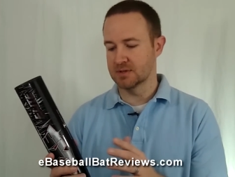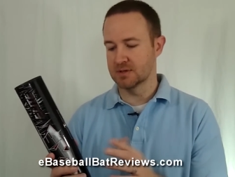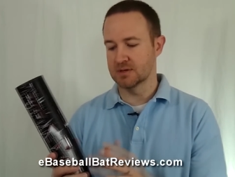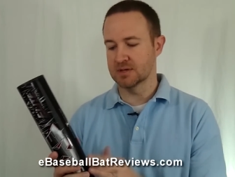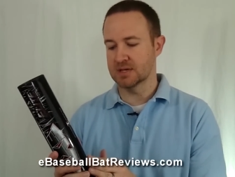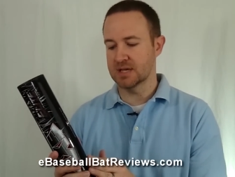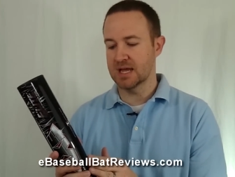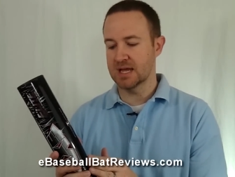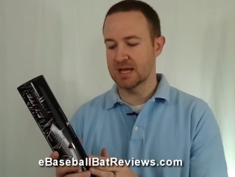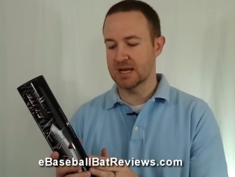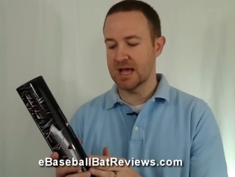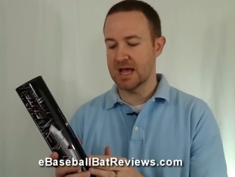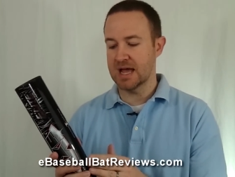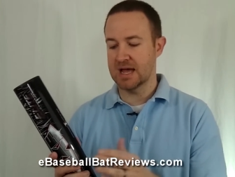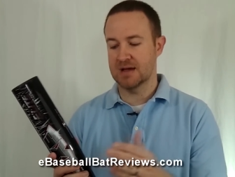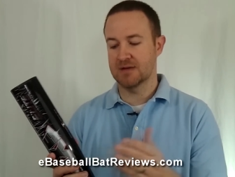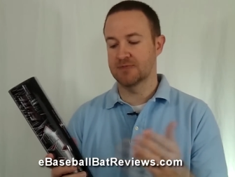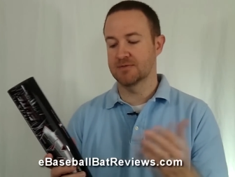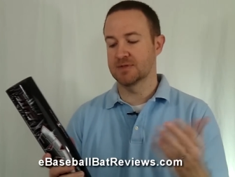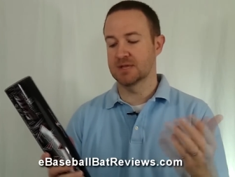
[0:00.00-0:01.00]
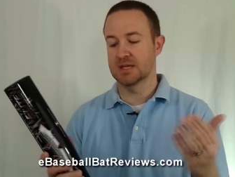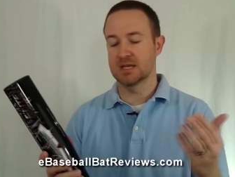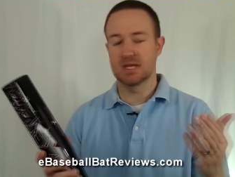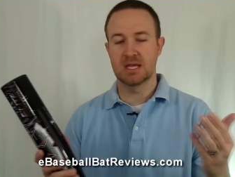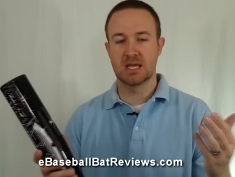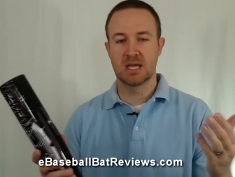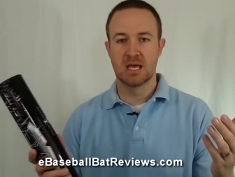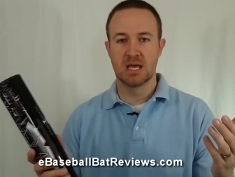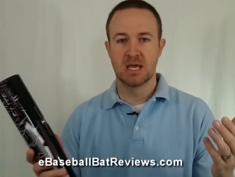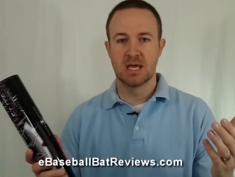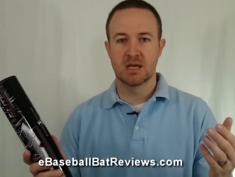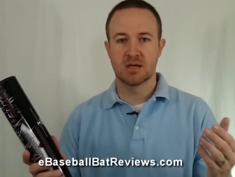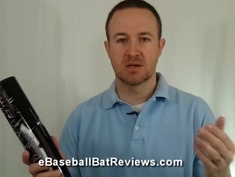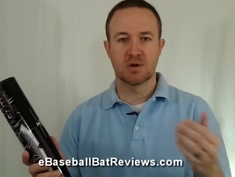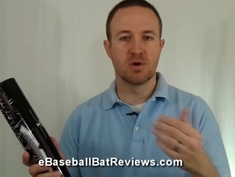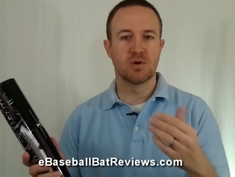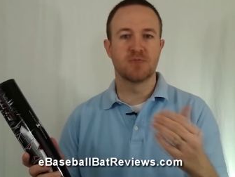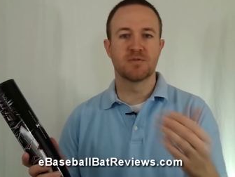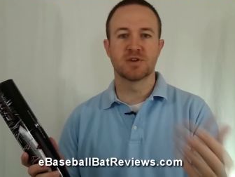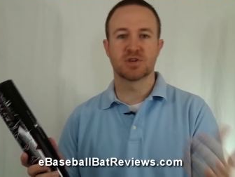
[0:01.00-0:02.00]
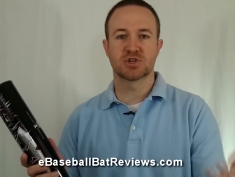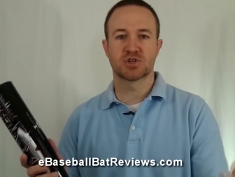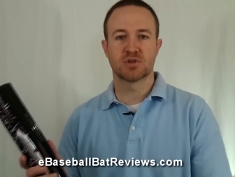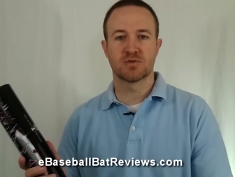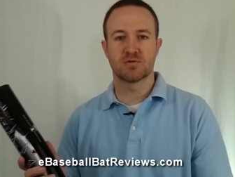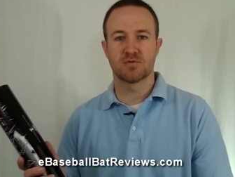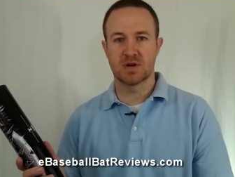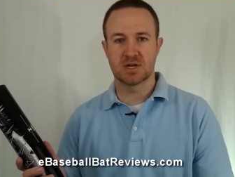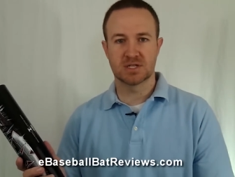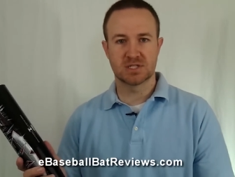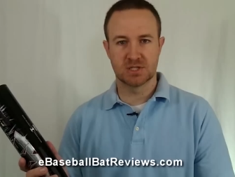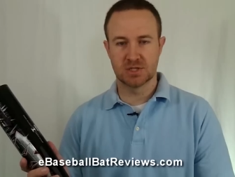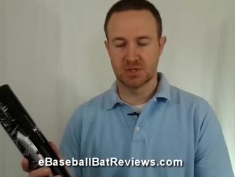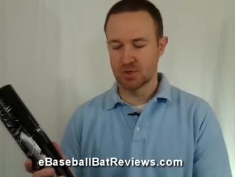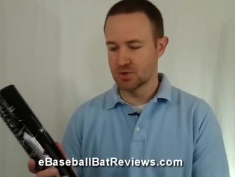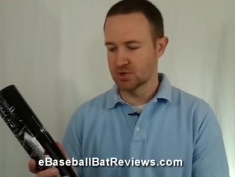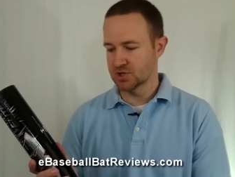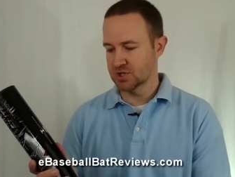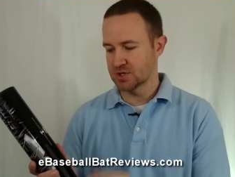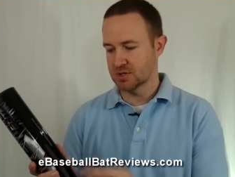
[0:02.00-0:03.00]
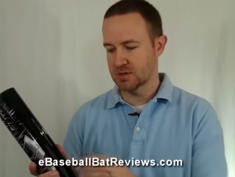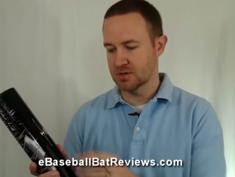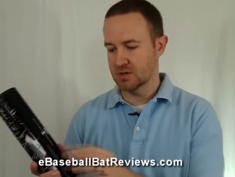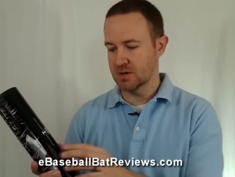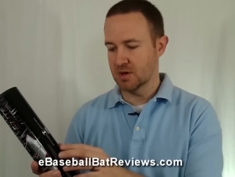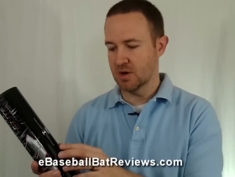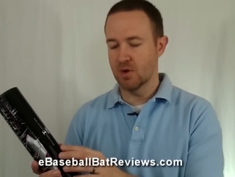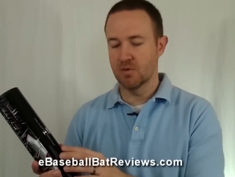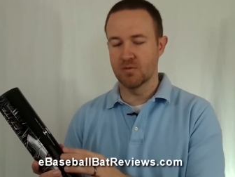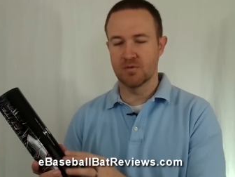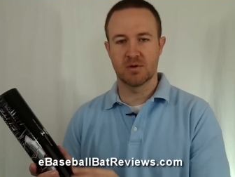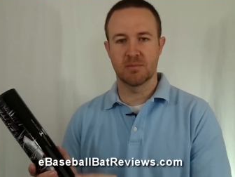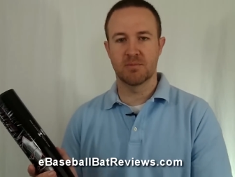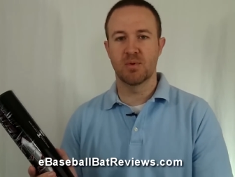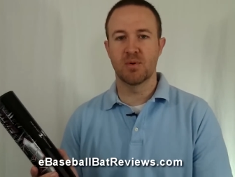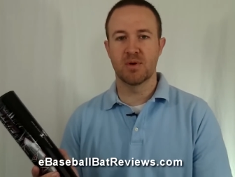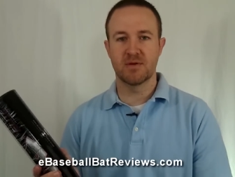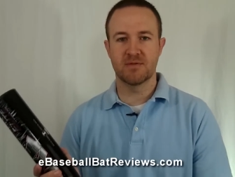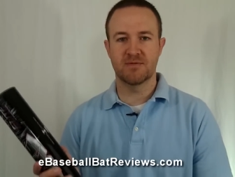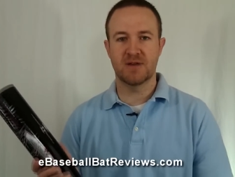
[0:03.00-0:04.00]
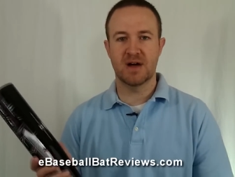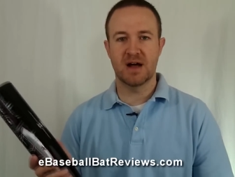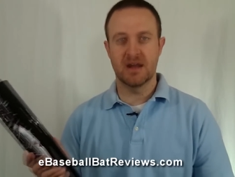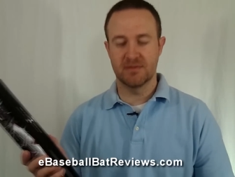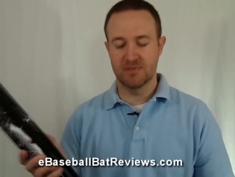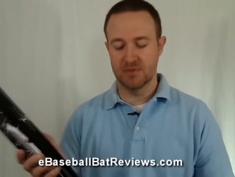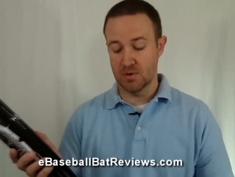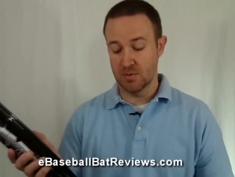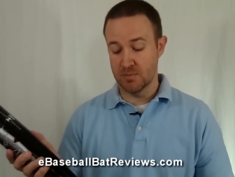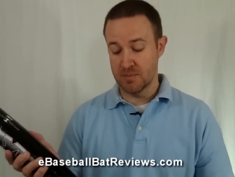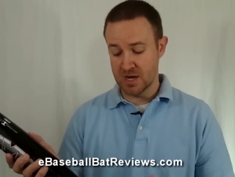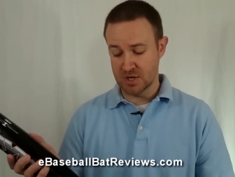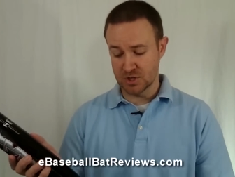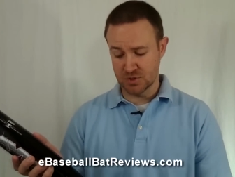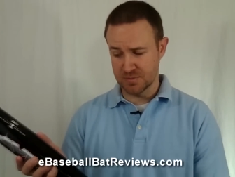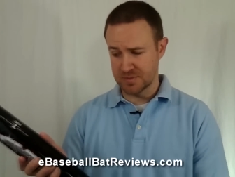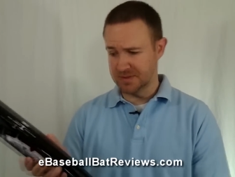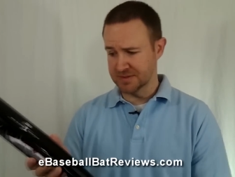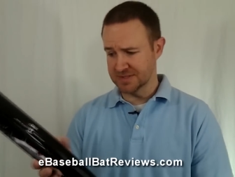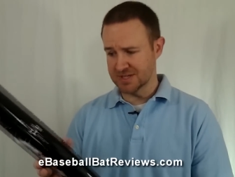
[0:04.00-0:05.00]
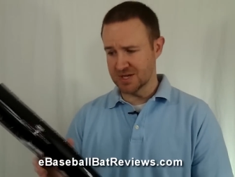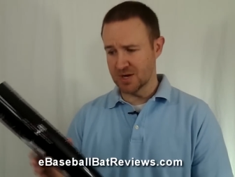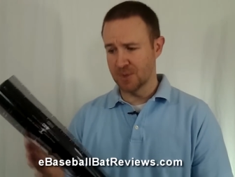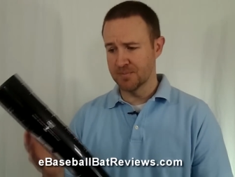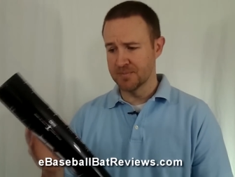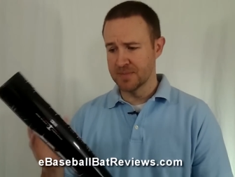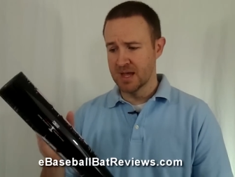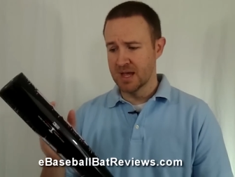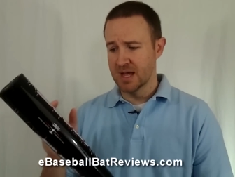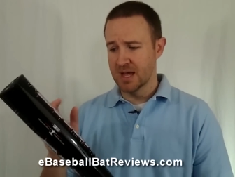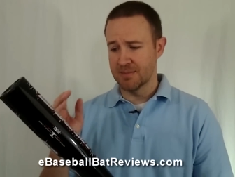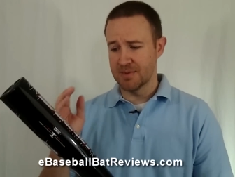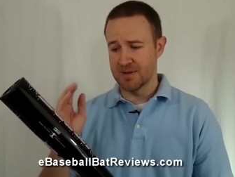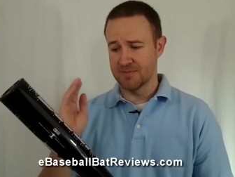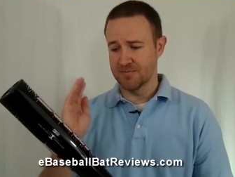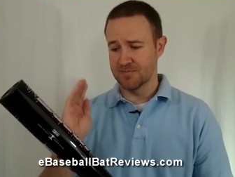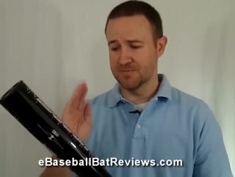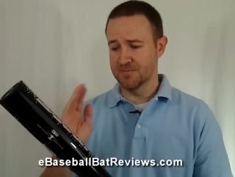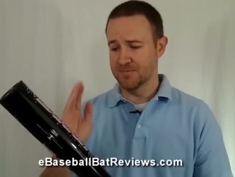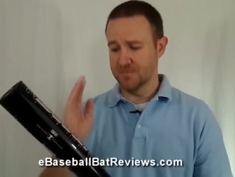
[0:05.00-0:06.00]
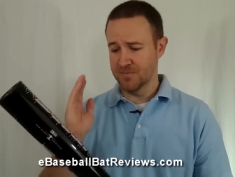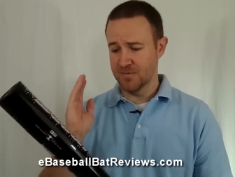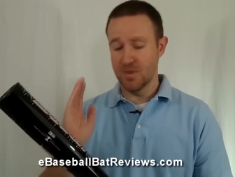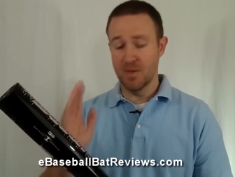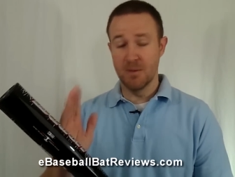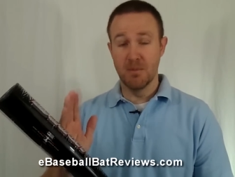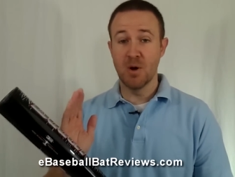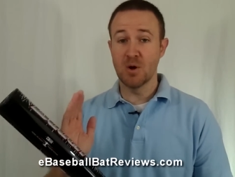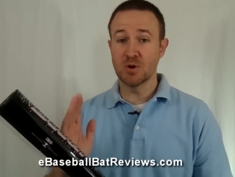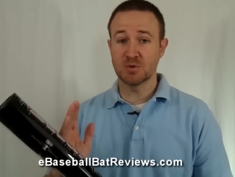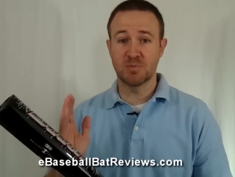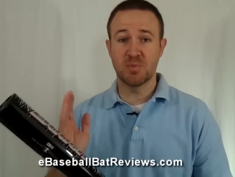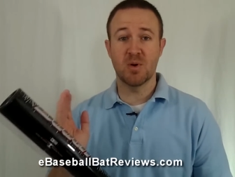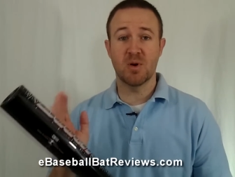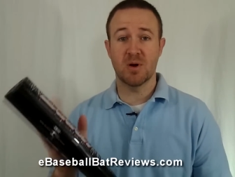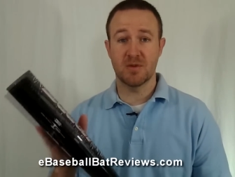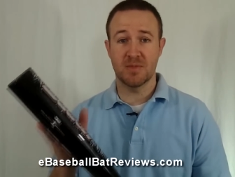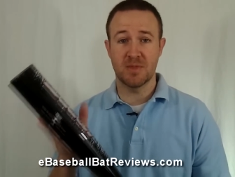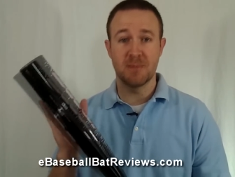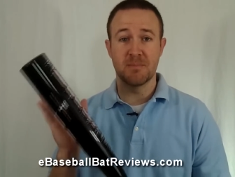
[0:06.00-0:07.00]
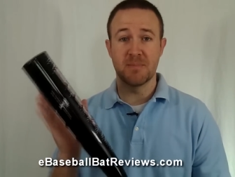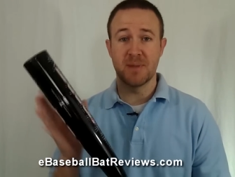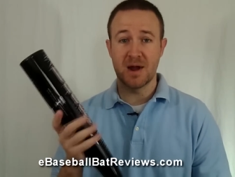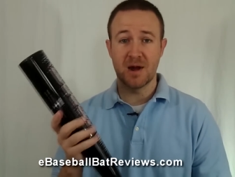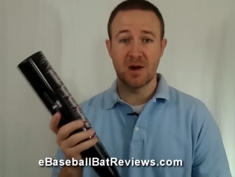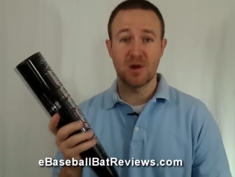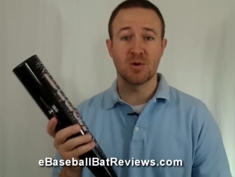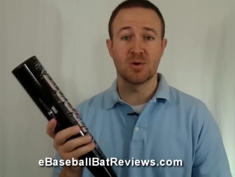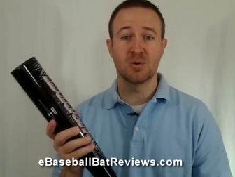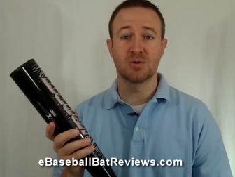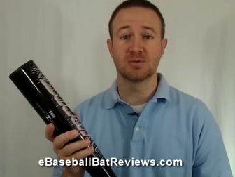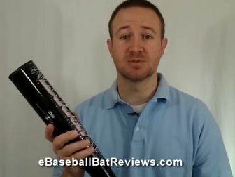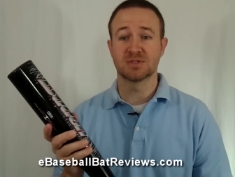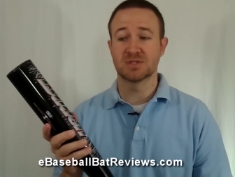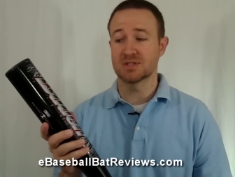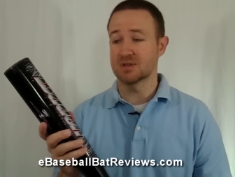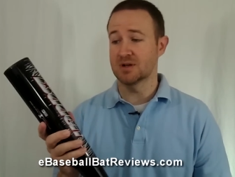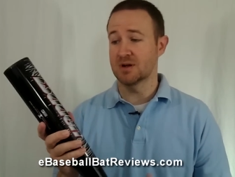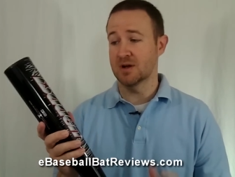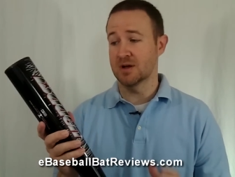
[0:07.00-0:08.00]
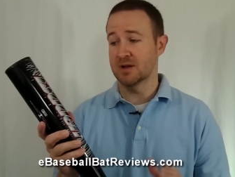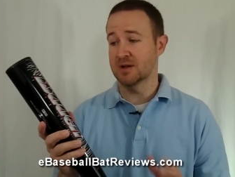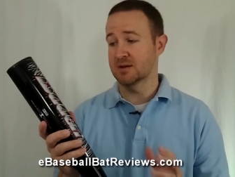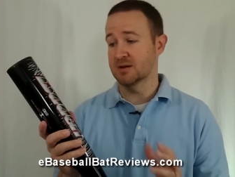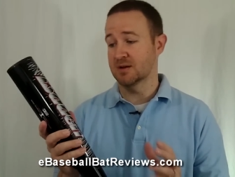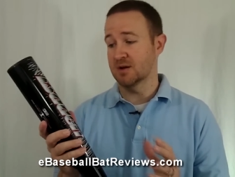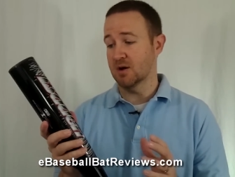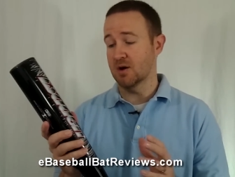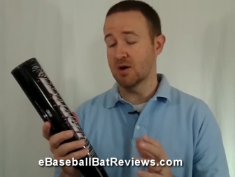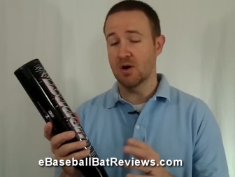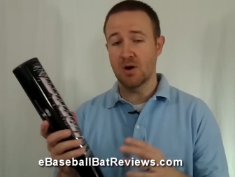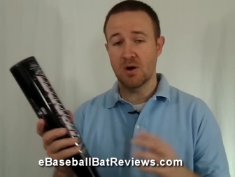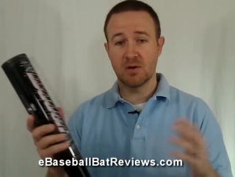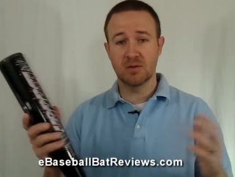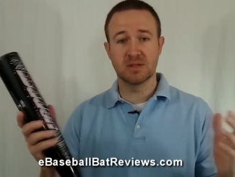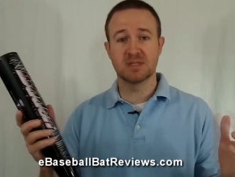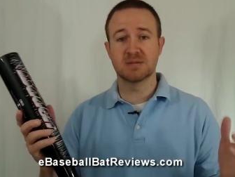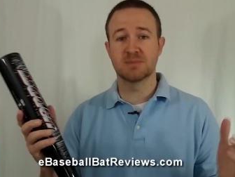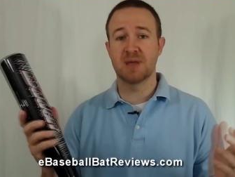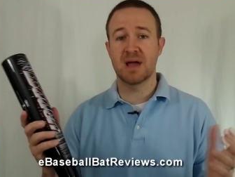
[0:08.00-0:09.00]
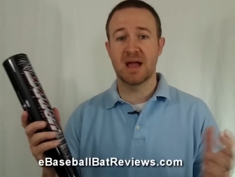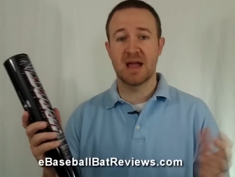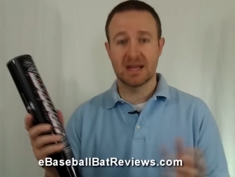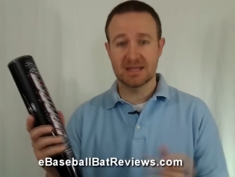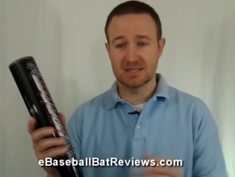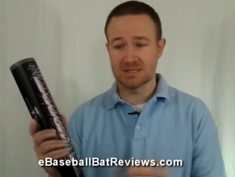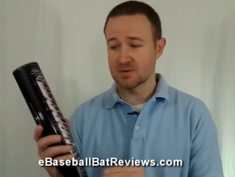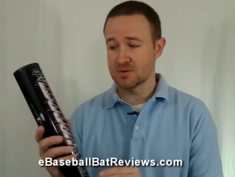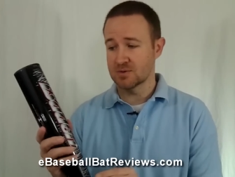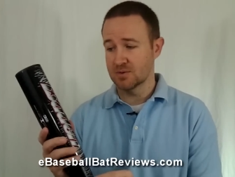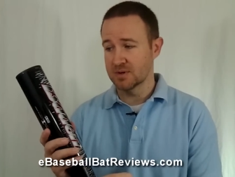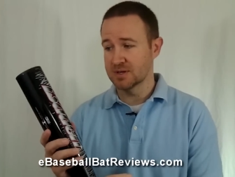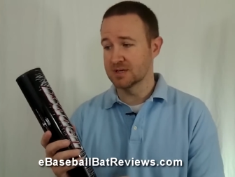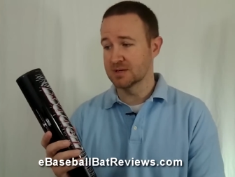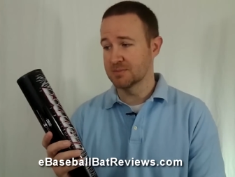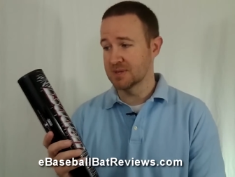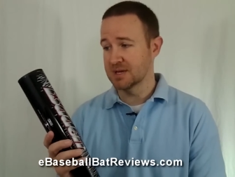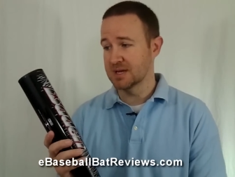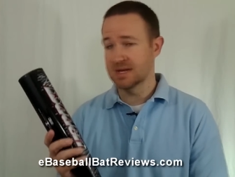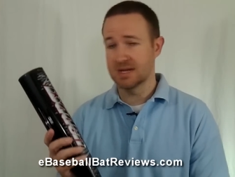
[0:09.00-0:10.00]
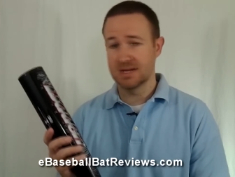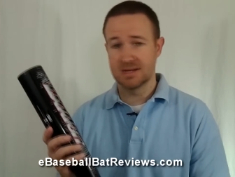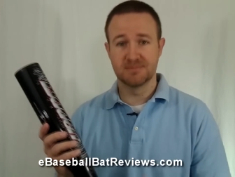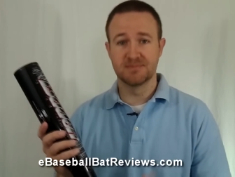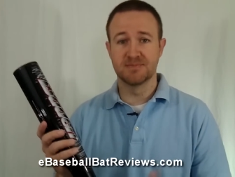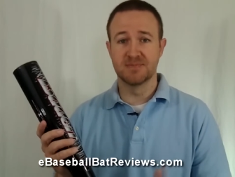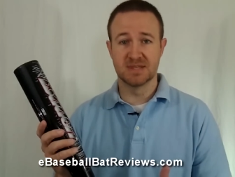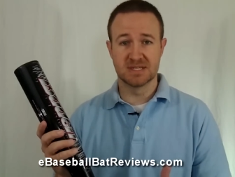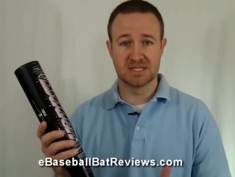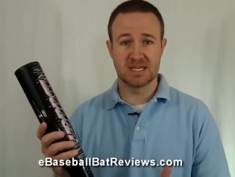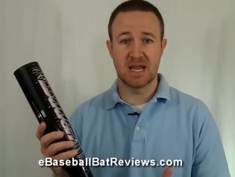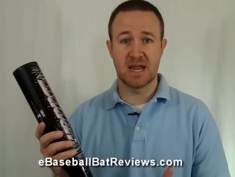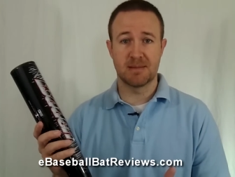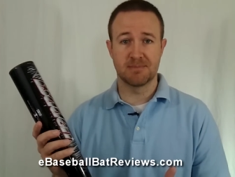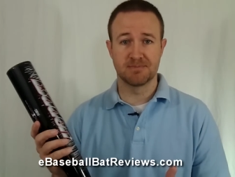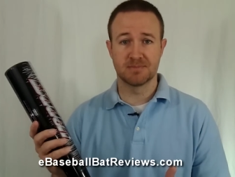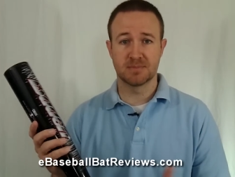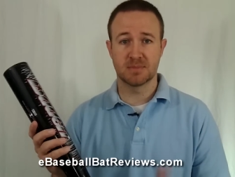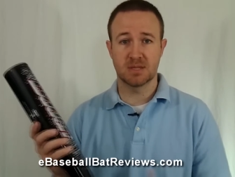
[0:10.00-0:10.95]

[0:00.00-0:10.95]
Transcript: You know, it can't have the coefficient of restitution over a 0.50 measurement. So, I mean, for the most part, the barrels on all these bats are going to be the same